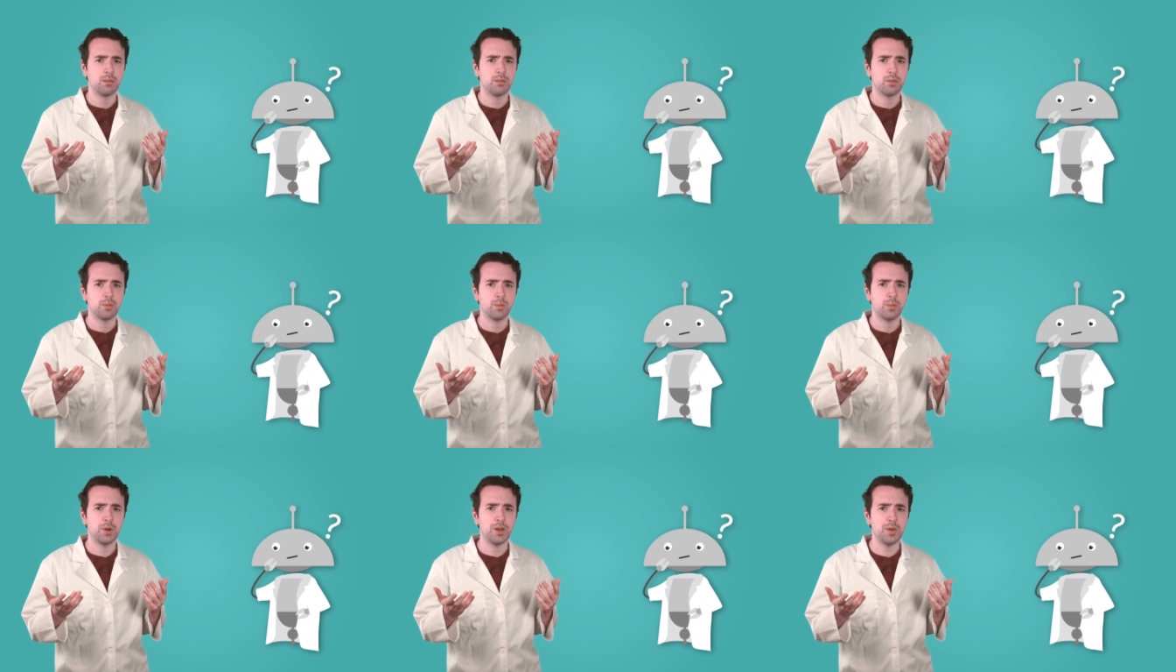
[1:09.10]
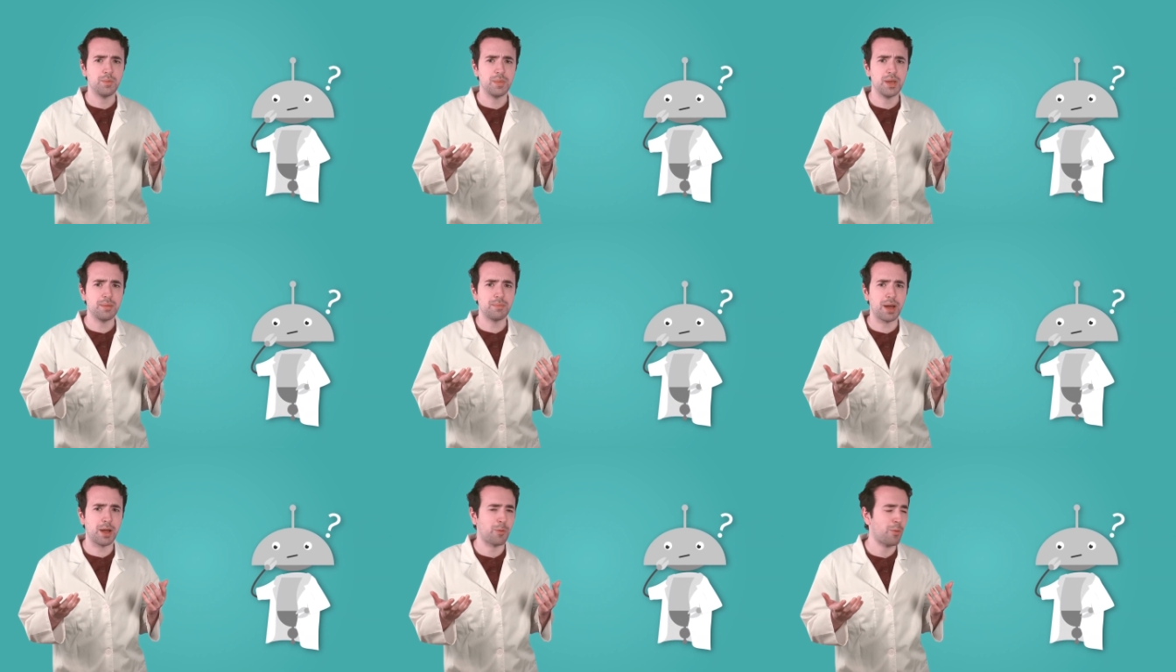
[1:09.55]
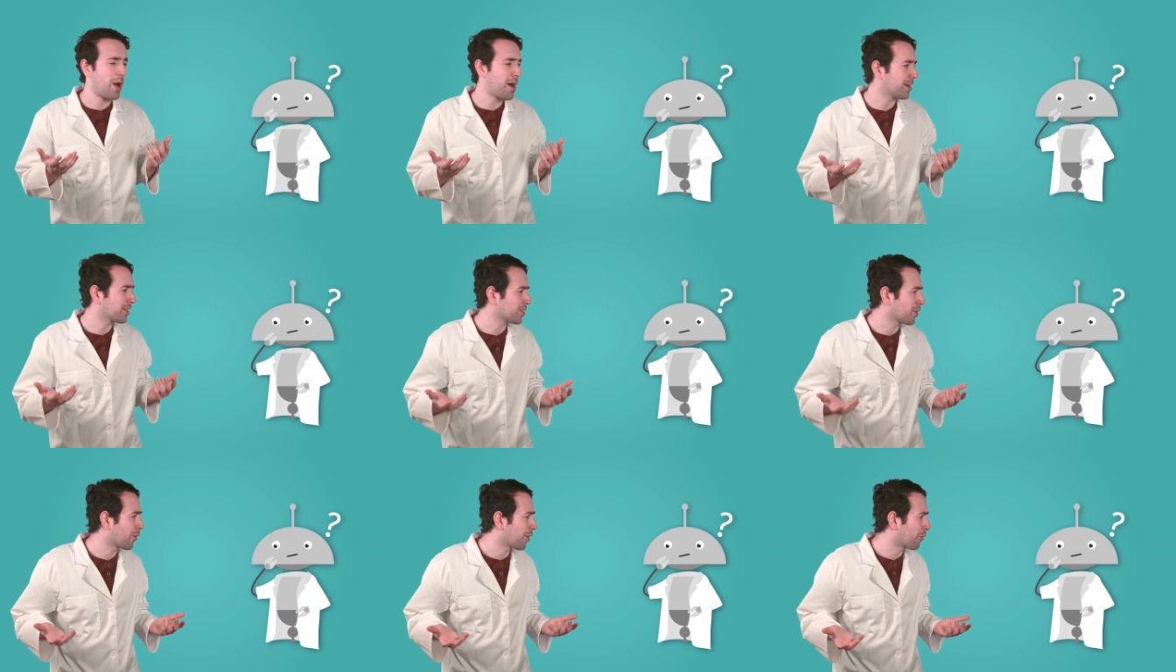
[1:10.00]
What do you mean my
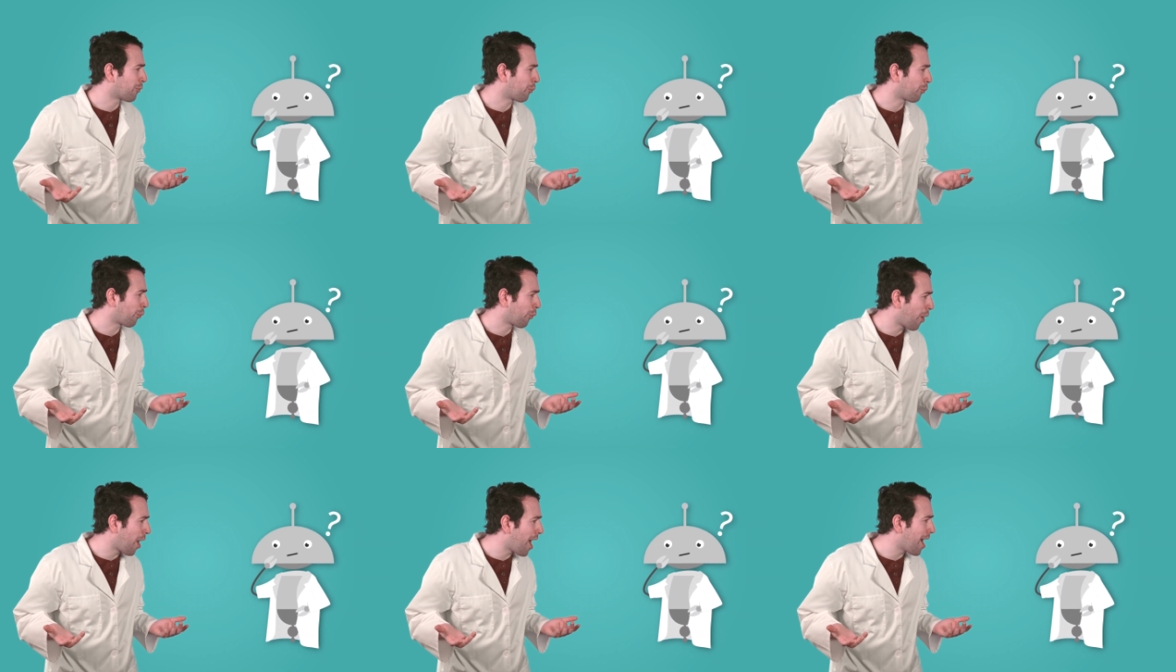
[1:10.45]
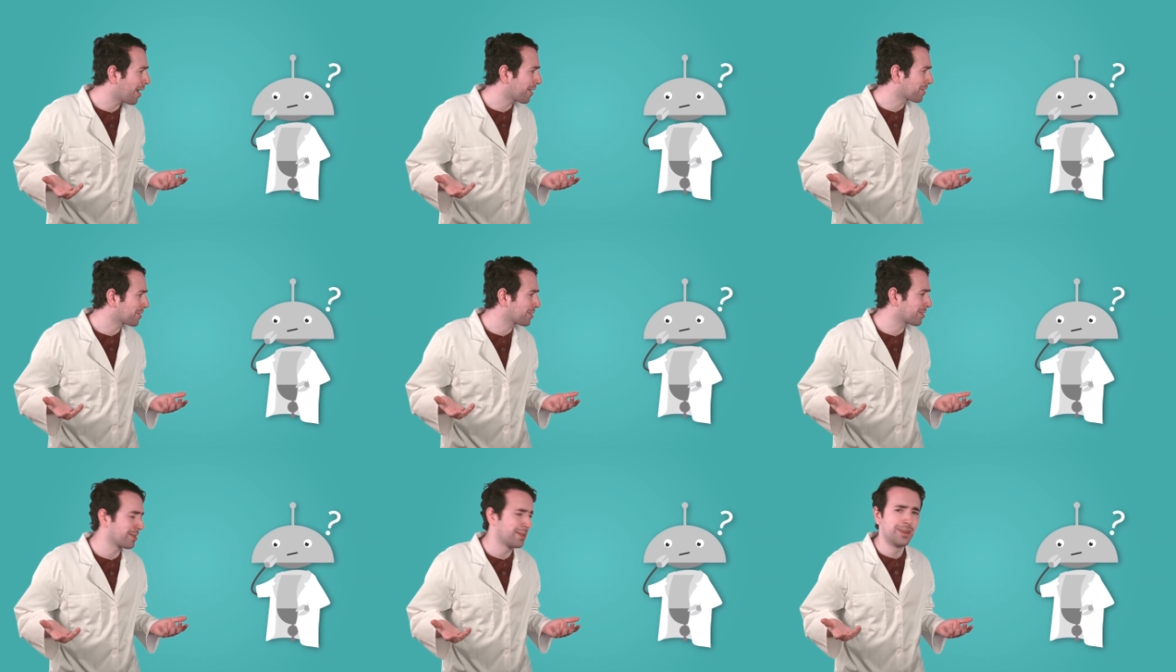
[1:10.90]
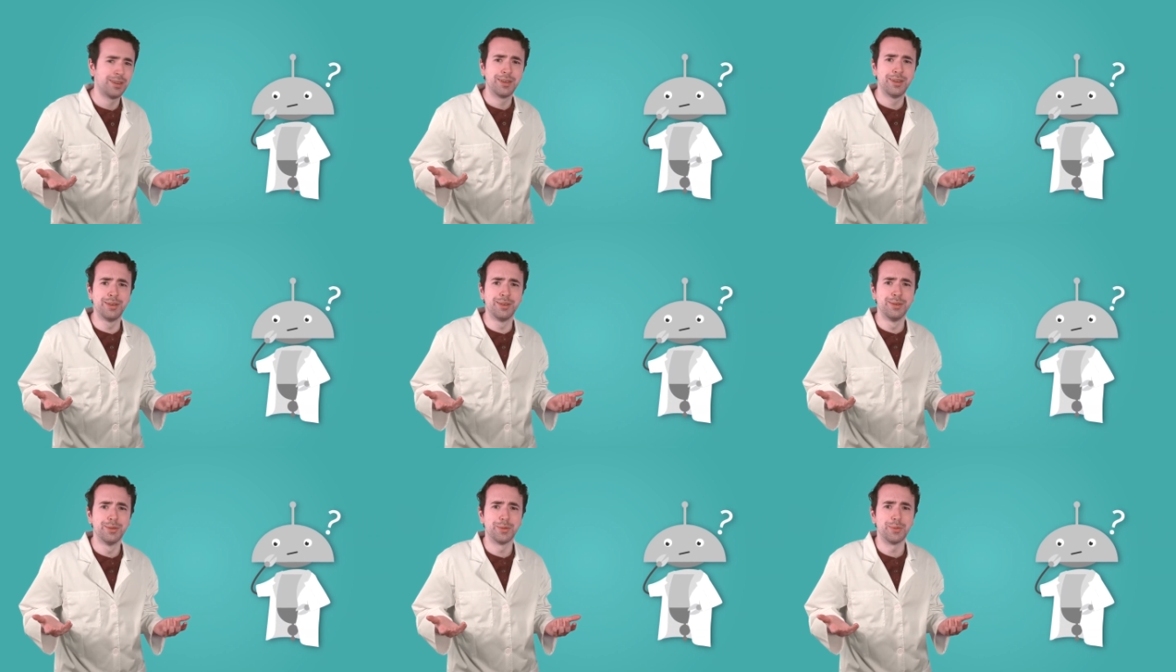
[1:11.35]
rocks aren't rocks?
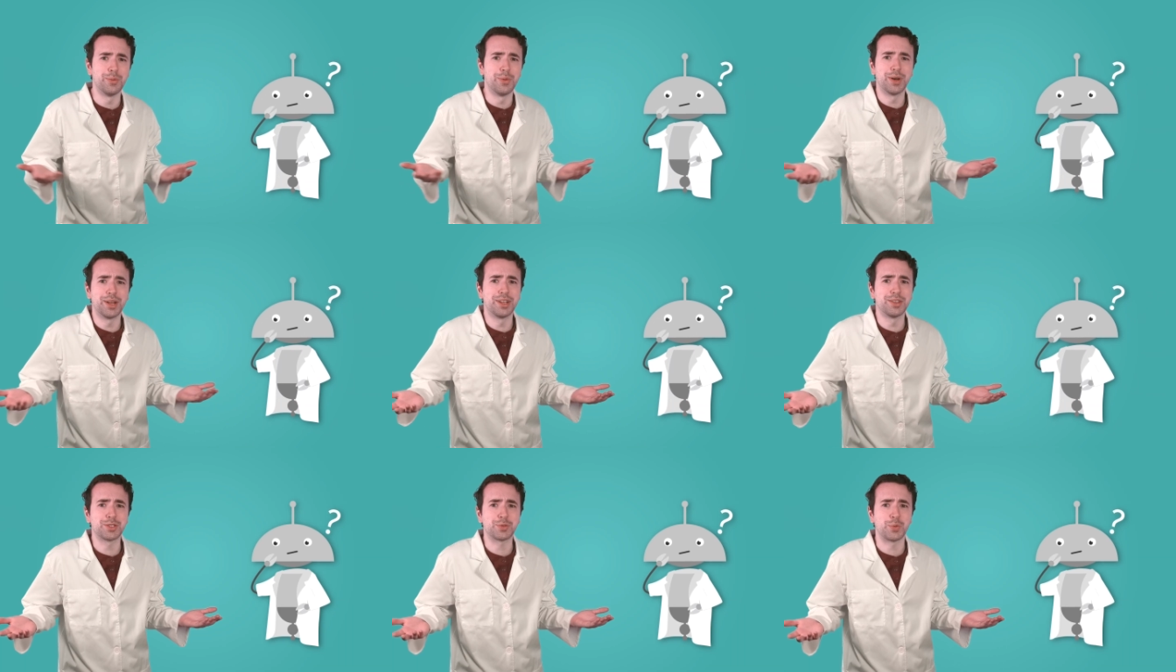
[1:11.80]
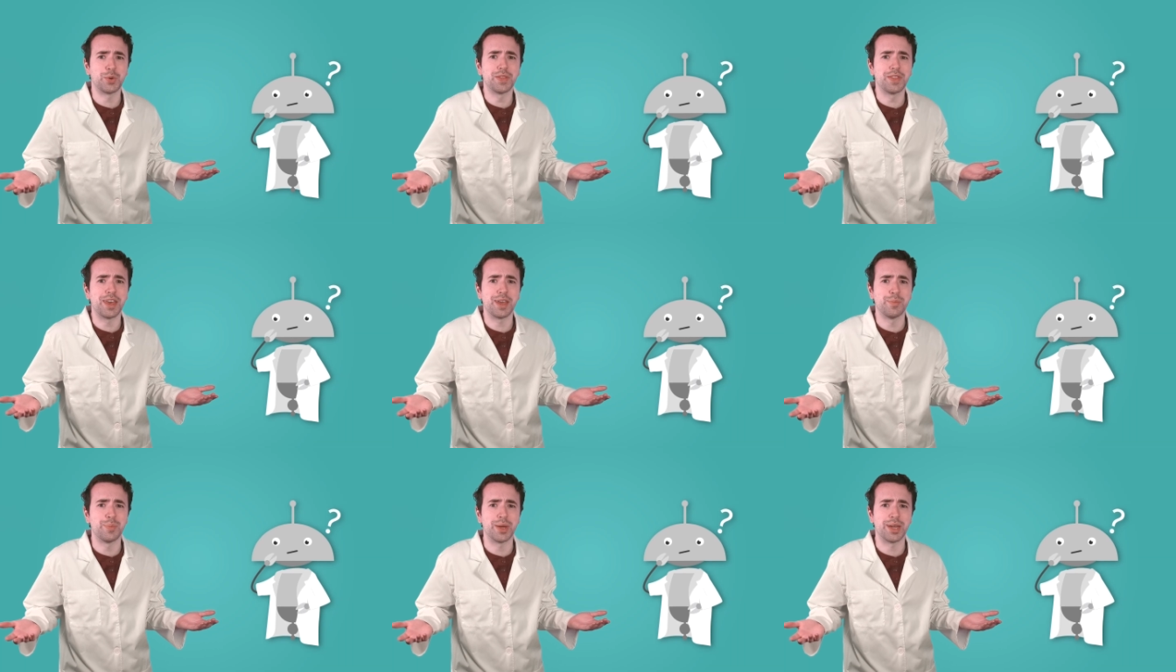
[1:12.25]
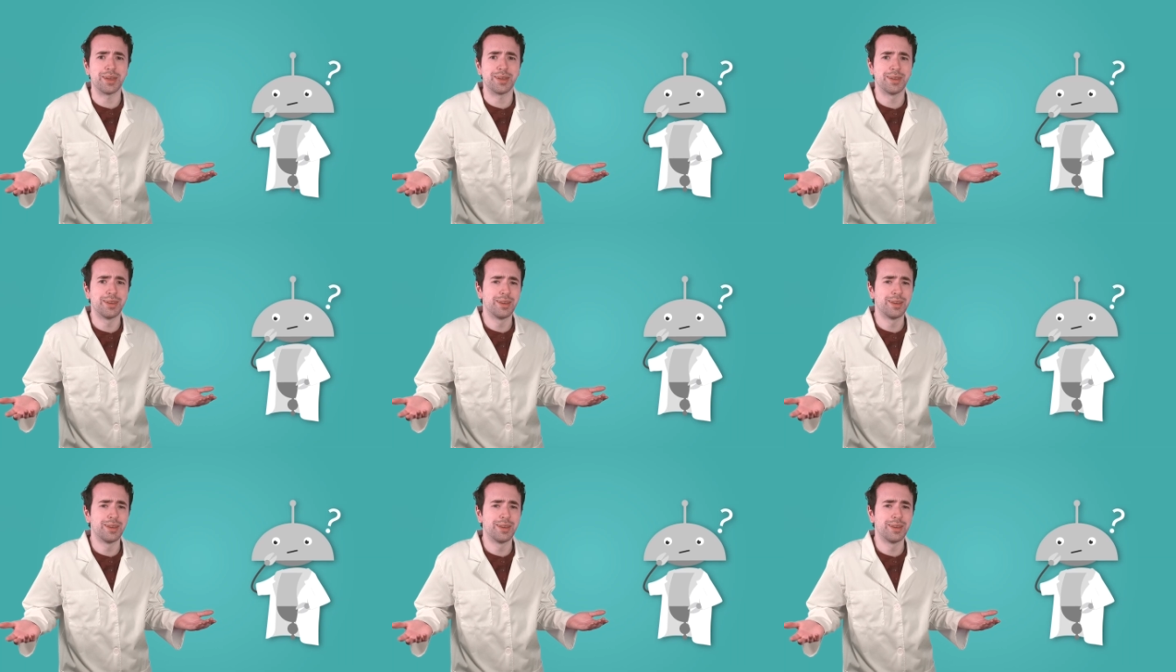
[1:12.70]
What else would they be?